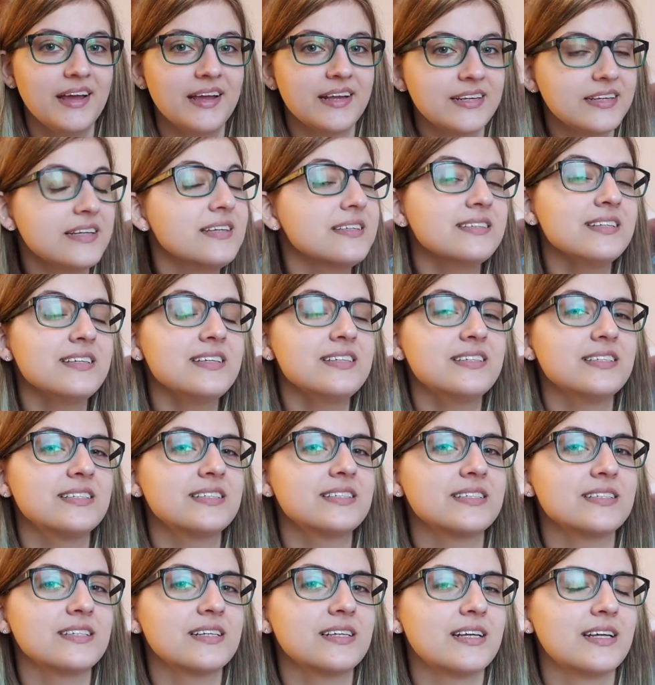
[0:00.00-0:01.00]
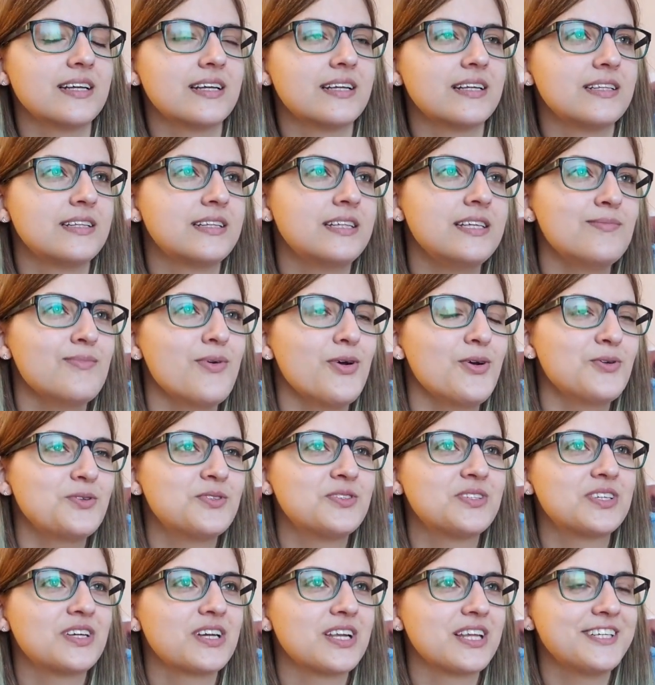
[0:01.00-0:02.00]
This is the
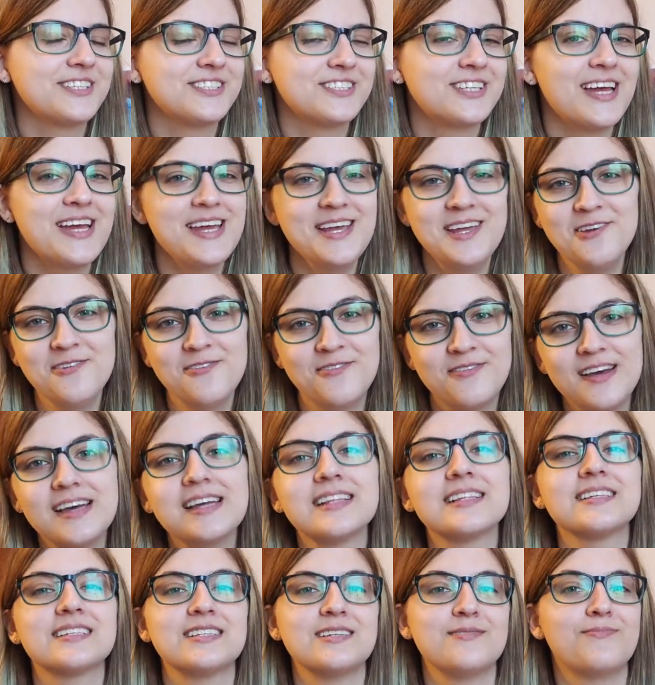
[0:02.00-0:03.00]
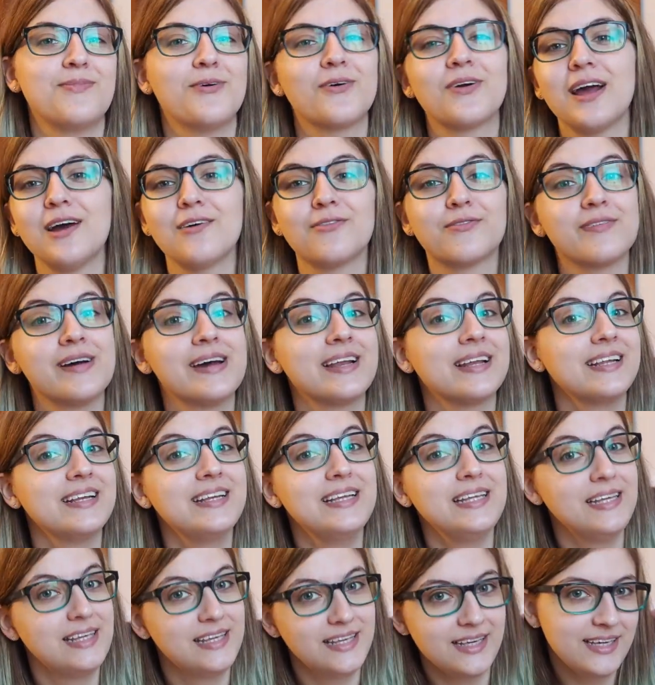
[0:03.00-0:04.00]
most cliché fantasy book I've read
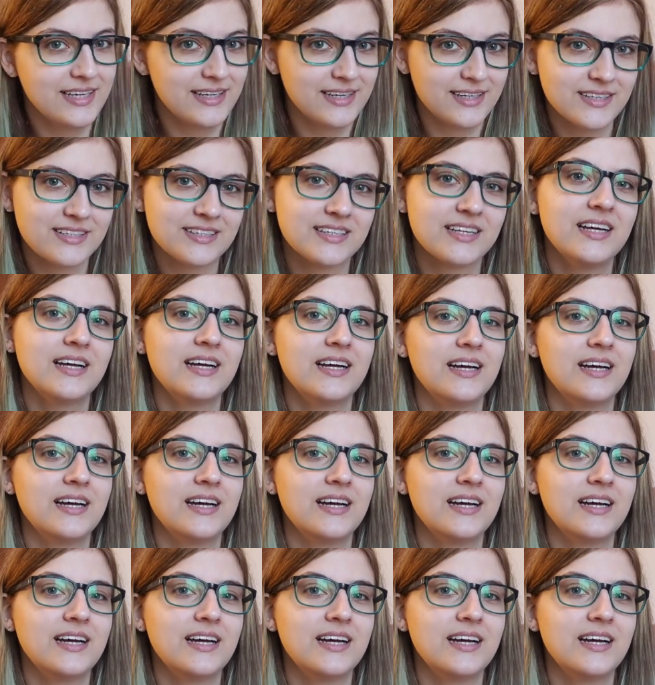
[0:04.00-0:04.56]
in years,